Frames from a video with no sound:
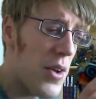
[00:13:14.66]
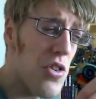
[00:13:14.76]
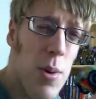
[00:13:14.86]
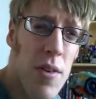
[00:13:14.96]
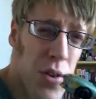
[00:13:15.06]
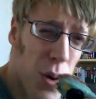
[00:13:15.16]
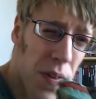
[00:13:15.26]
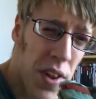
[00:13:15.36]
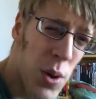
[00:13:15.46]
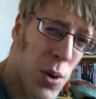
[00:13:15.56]
There's a bit of an
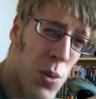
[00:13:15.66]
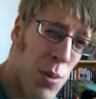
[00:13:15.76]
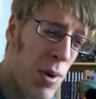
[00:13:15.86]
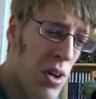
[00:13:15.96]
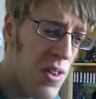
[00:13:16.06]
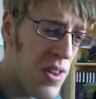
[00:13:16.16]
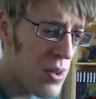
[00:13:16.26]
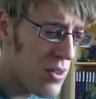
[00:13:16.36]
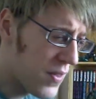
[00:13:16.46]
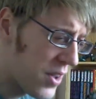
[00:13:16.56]
odd thing going with mine
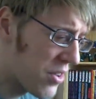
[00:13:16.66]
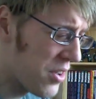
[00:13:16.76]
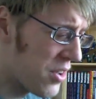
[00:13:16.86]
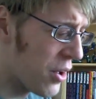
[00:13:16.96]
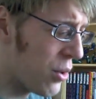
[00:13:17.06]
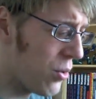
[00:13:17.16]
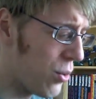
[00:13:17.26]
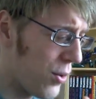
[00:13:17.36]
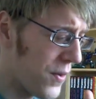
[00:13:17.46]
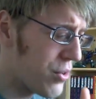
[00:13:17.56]
though. As far as I know,
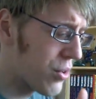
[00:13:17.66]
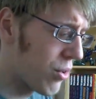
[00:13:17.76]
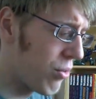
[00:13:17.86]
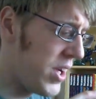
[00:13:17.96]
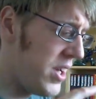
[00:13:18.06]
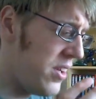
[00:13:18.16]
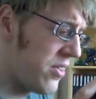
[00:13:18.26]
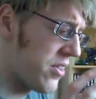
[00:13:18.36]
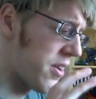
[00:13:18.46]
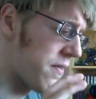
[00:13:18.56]
all of this green
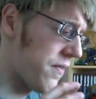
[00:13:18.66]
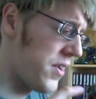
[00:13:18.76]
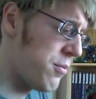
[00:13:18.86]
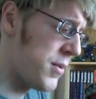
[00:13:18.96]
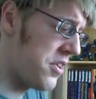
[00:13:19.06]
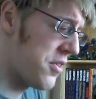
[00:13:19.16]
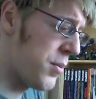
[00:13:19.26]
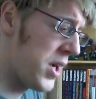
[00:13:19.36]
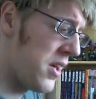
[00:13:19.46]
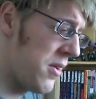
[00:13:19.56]
stuff is meant to
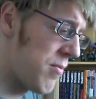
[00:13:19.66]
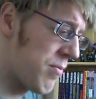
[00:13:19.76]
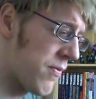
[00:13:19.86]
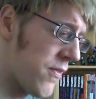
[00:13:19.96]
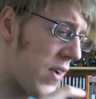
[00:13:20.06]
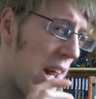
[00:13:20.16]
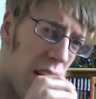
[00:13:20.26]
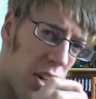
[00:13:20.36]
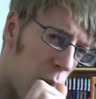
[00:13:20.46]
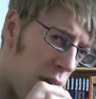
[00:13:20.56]
be
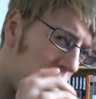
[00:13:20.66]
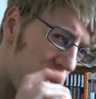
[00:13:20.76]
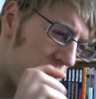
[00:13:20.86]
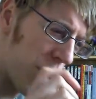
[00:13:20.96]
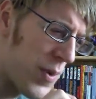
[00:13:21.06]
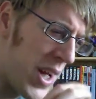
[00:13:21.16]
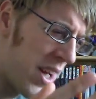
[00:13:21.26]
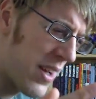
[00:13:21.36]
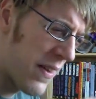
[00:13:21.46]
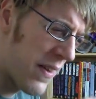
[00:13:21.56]
flecked with that sort of
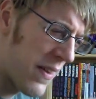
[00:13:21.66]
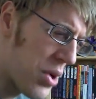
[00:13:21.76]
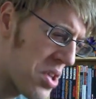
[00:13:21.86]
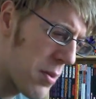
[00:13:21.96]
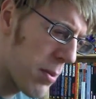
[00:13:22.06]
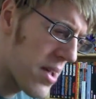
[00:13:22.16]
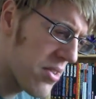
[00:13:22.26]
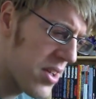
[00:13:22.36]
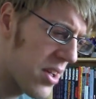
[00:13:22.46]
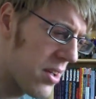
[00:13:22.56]
ink they put into the
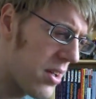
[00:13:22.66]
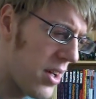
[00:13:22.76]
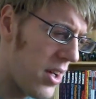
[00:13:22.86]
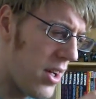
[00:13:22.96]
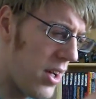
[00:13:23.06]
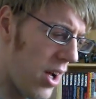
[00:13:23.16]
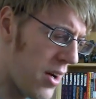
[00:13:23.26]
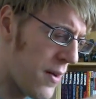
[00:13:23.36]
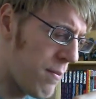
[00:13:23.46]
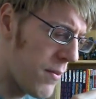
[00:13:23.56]
plastic.
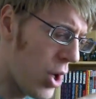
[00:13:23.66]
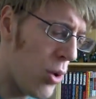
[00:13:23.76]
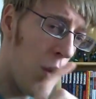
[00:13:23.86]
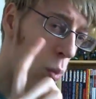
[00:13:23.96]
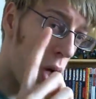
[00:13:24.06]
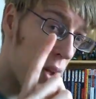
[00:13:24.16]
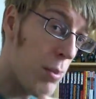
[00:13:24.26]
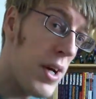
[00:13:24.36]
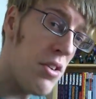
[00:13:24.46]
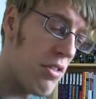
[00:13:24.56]
Only one
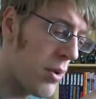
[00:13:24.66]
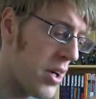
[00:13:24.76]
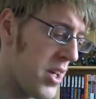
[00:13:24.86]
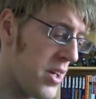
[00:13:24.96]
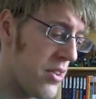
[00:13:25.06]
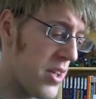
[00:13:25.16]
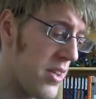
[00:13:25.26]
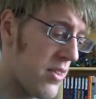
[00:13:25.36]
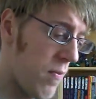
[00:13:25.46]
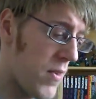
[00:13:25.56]
piece of mine is, and
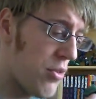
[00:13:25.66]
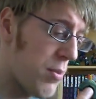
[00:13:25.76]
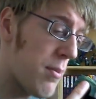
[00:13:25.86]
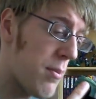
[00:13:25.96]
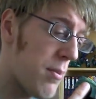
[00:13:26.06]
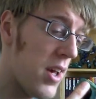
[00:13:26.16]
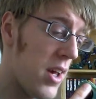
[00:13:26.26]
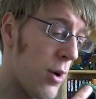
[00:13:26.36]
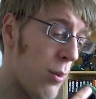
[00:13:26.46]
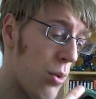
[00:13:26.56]
it's this bit back
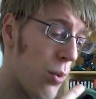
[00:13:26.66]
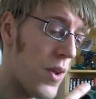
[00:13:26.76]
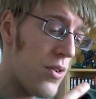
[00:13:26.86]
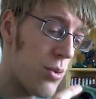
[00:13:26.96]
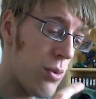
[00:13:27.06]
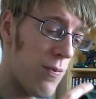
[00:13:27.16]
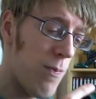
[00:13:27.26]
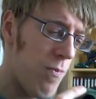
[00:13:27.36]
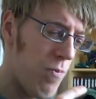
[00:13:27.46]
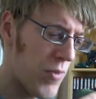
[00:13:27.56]
here with all this sort of
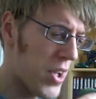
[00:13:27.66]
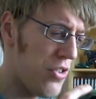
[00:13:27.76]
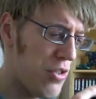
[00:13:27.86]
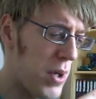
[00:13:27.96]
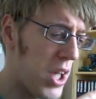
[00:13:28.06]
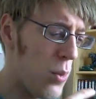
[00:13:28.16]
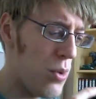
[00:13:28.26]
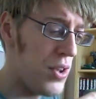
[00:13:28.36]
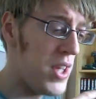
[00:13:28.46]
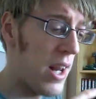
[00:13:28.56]

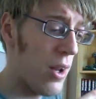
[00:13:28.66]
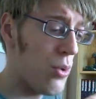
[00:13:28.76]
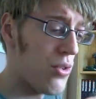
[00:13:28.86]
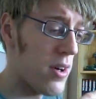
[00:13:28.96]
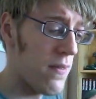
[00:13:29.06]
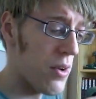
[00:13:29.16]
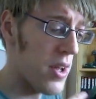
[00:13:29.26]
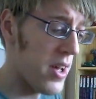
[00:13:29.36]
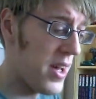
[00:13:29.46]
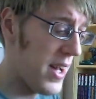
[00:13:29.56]
conspicuous yellow stuff on it